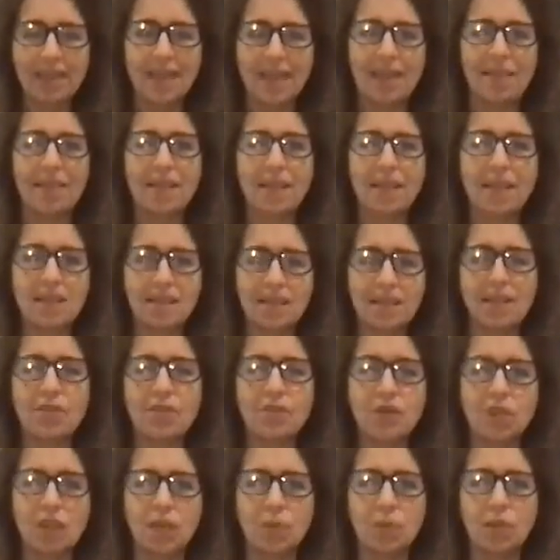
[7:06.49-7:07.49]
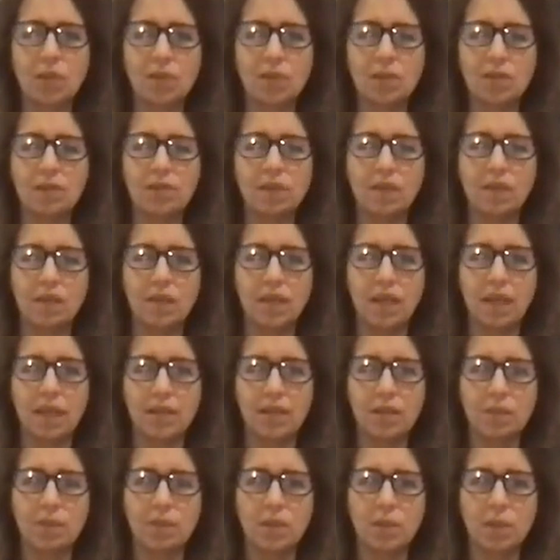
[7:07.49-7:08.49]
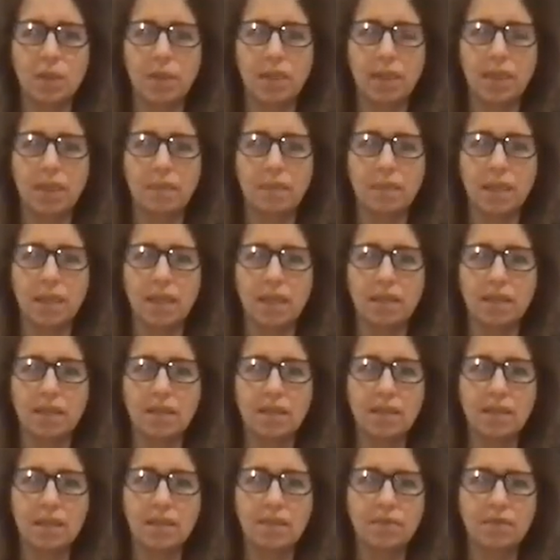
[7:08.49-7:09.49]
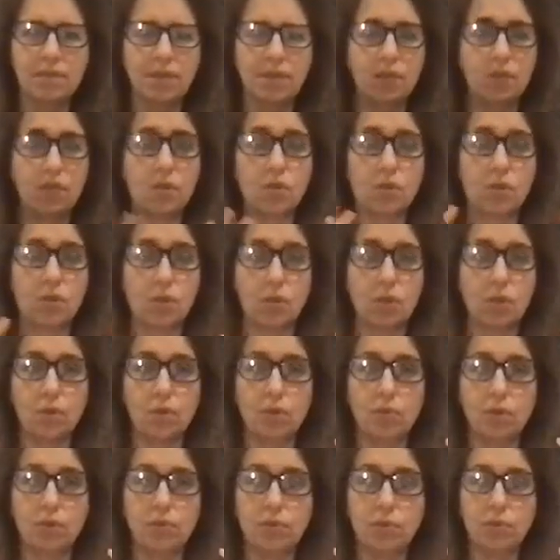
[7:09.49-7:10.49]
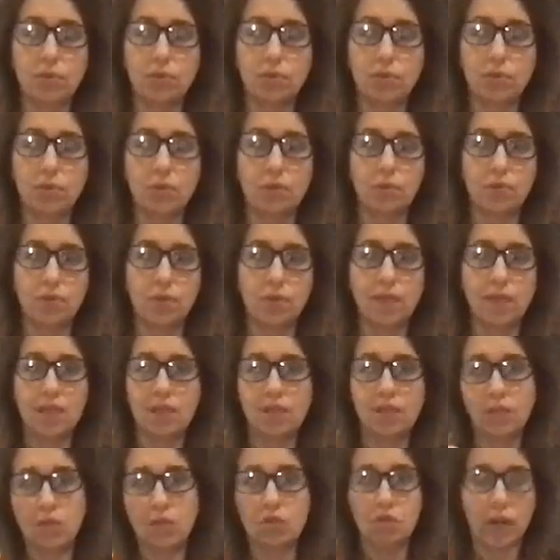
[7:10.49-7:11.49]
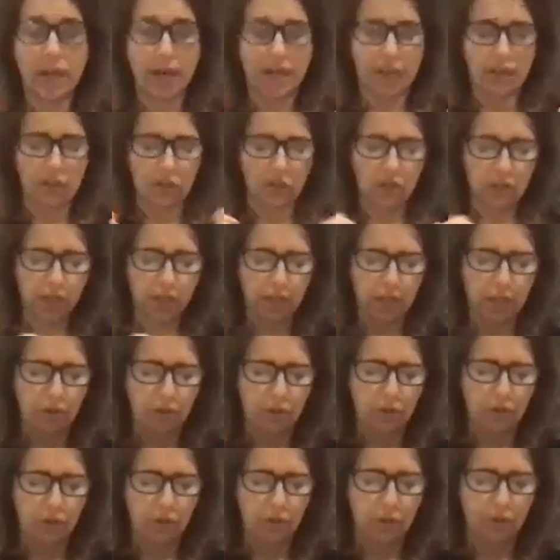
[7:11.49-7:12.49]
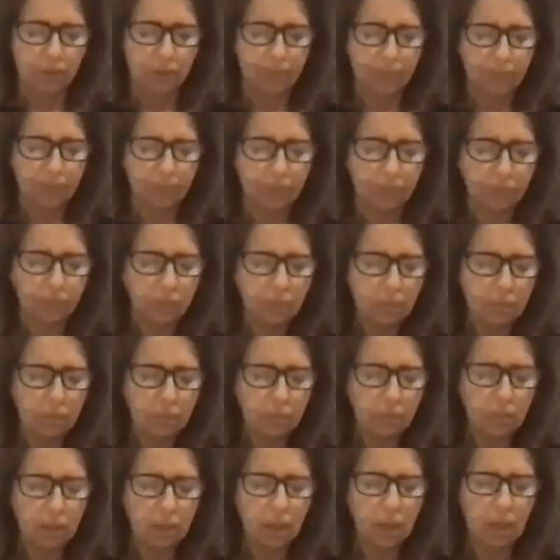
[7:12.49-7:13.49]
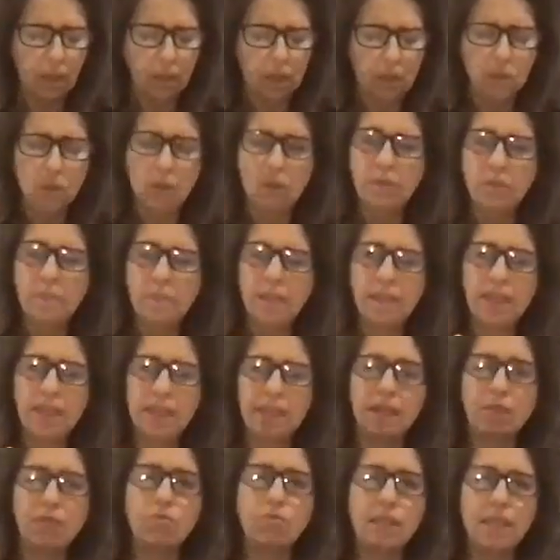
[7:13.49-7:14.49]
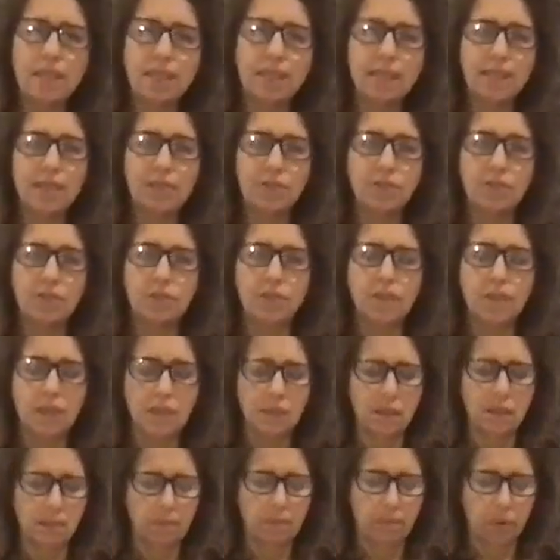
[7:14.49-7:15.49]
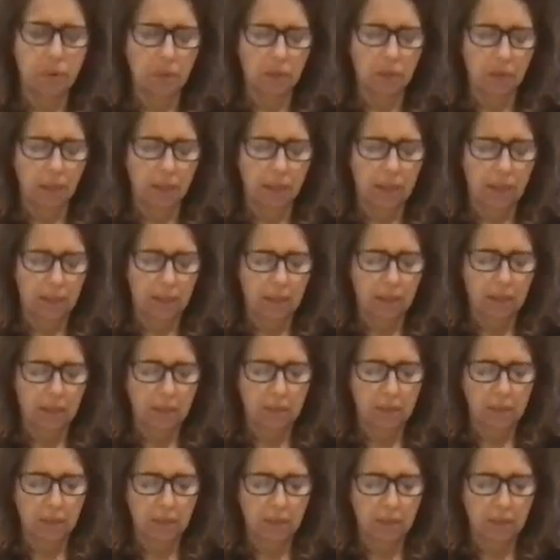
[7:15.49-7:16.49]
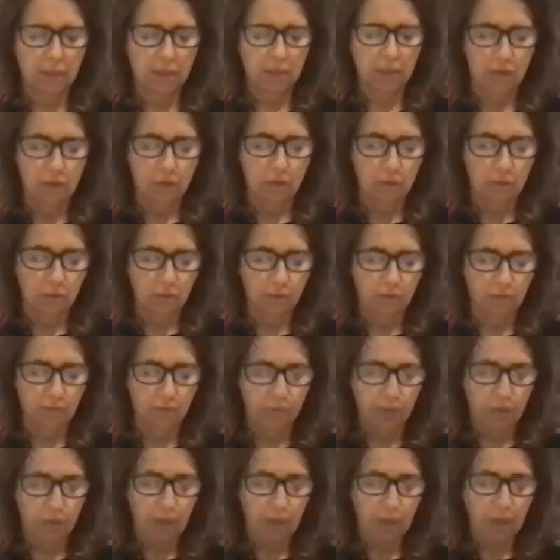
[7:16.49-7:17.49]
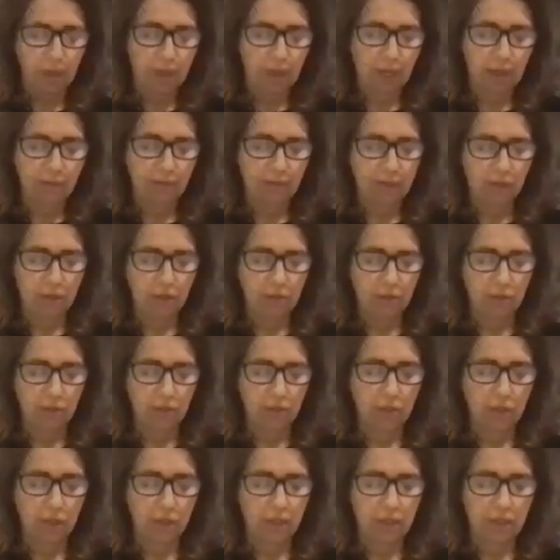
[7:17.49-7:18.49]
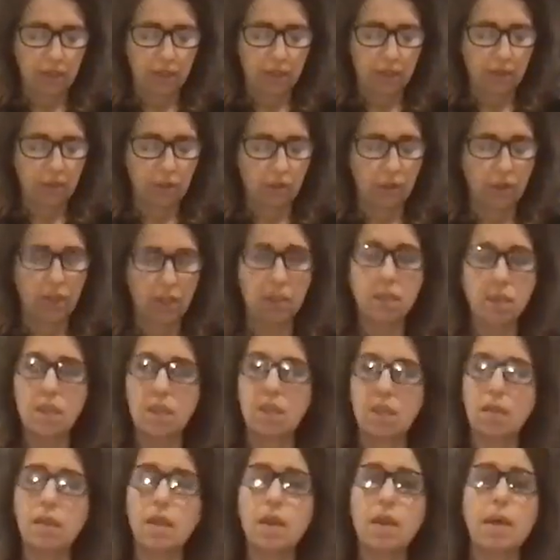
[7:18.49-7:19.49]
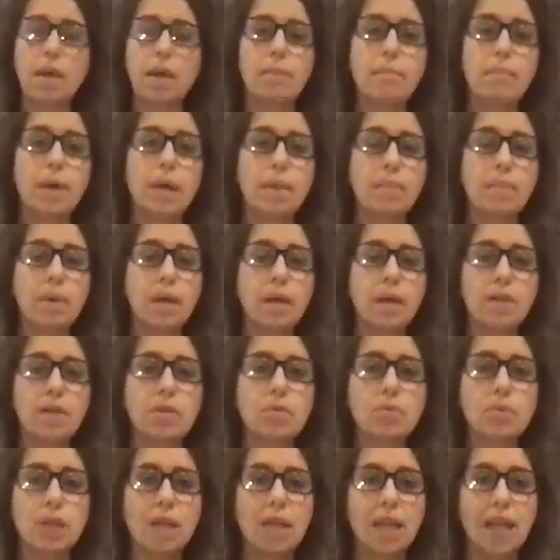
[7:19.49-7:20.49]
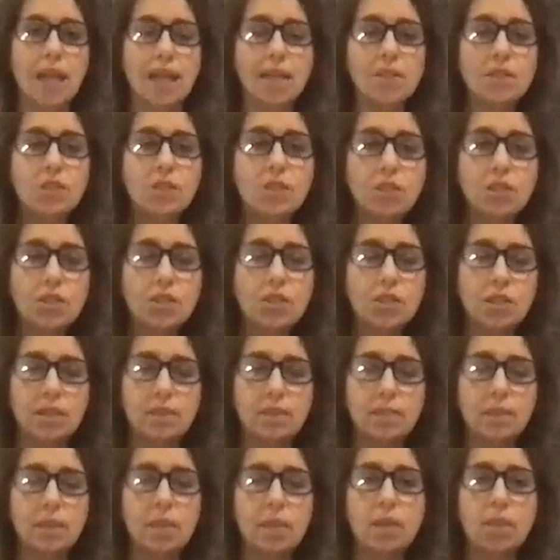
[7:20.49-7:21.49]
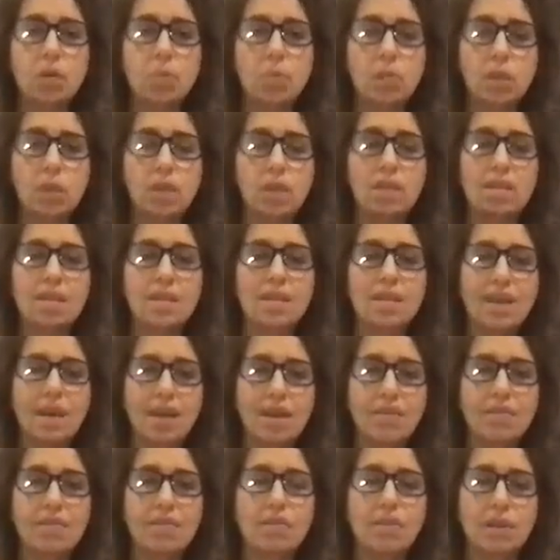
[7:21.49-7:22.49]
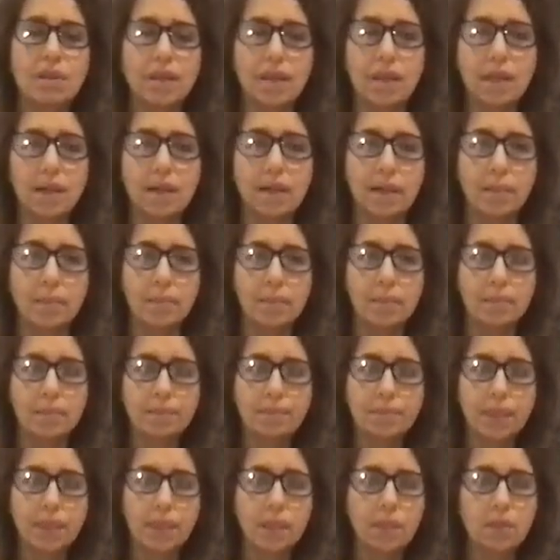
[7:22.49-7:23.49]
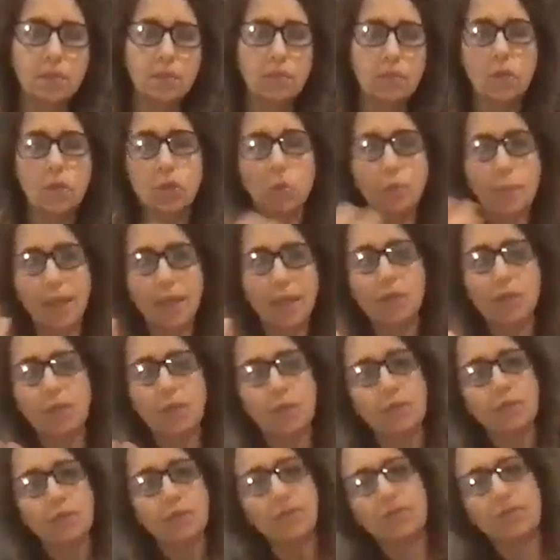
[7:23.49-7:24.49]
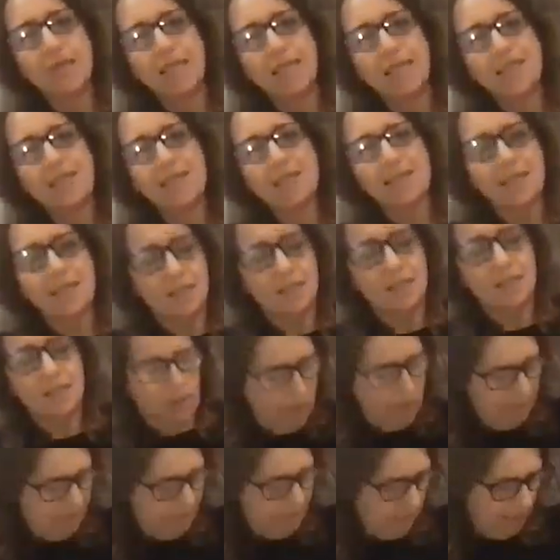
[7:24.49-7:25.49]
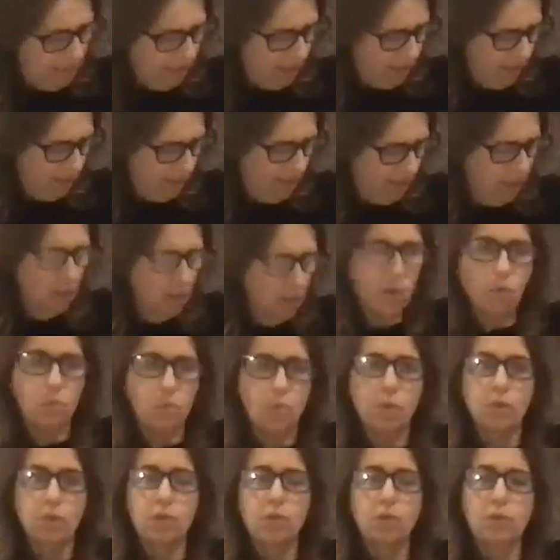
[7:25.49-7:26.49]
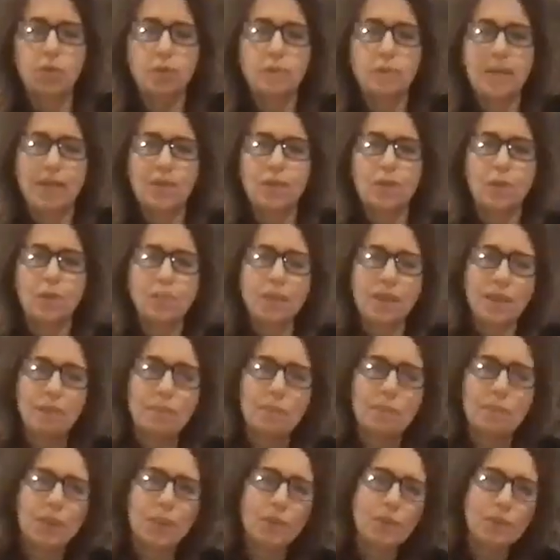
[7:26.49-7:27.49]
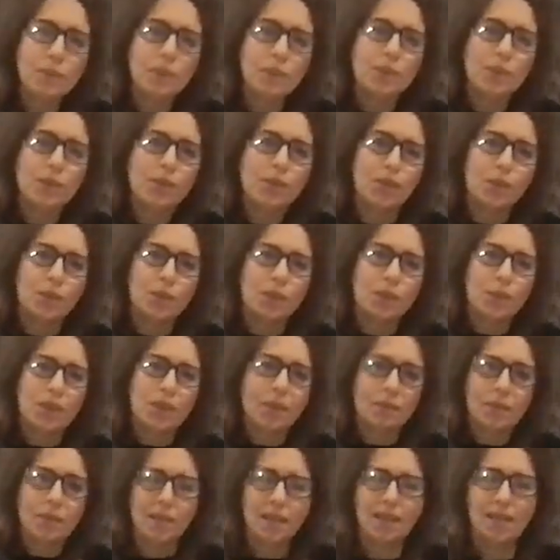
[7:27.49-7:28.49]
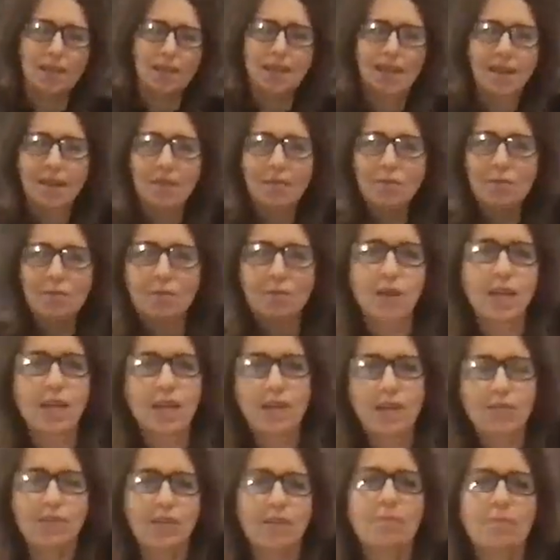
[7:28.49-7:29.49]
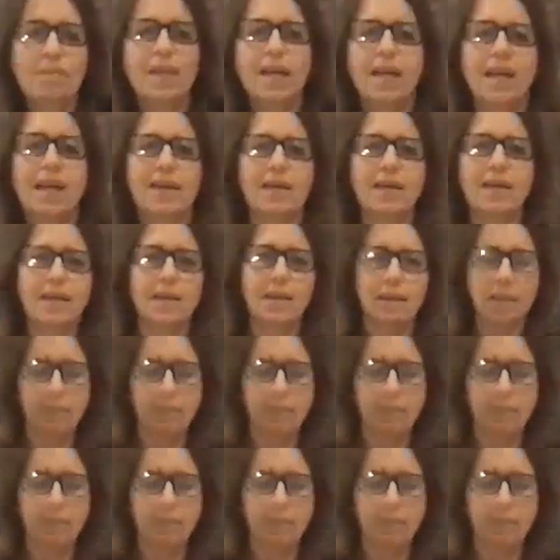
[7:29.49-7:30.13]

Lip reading: And that is literally what it's felt like to be wearing a mask. It feels so sort of strange and new. So I've been getting really interested in the bodily experience of having to do this and noticing my mind's relationship with this covering up. So you may not have entered into the mask world, you may not be in Melbourne, so you might be free from that.